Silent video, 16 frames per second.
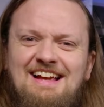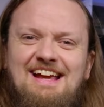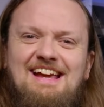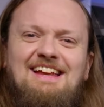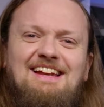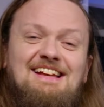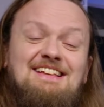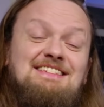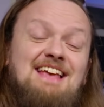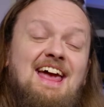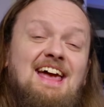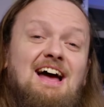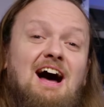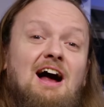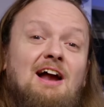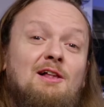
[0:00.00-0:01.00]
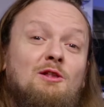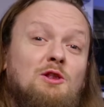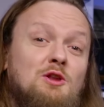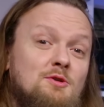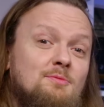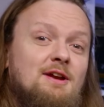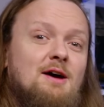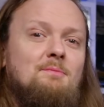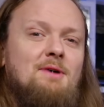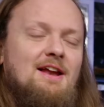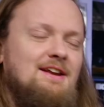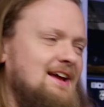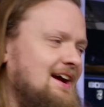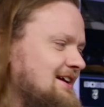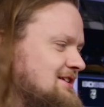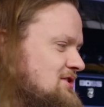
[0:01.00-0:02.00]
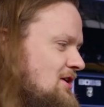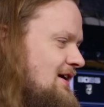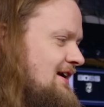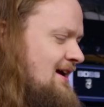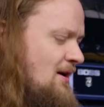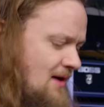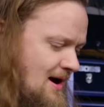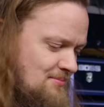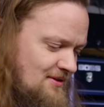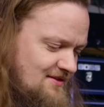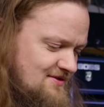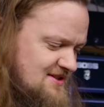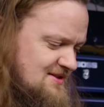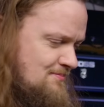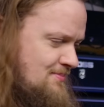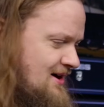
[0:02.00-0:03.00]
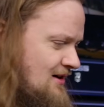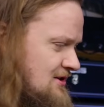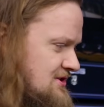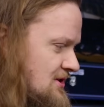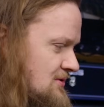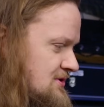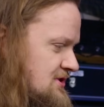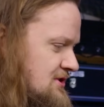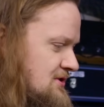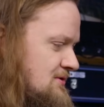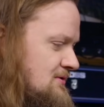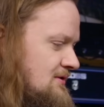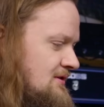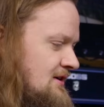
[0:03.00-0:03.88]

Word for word: it is a aluminum neck guitar. And now I believe this is a baritone too.